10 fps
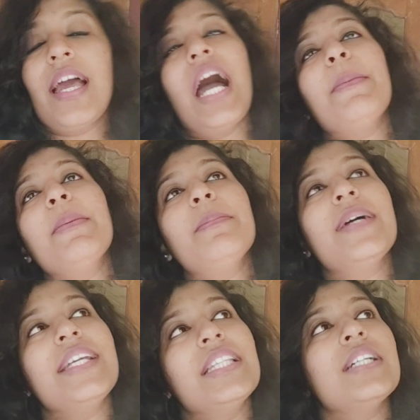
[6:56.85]
Now
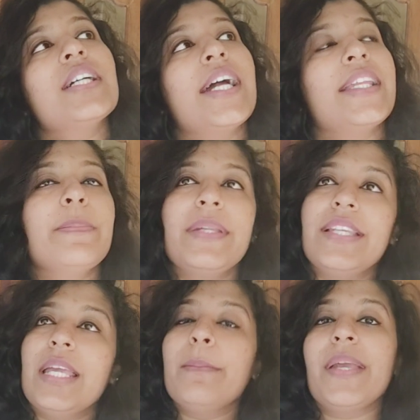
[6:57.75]
this is
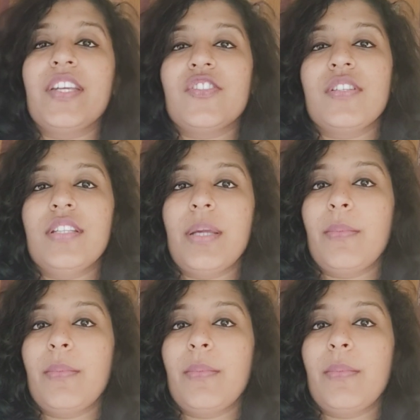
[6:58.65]
the patient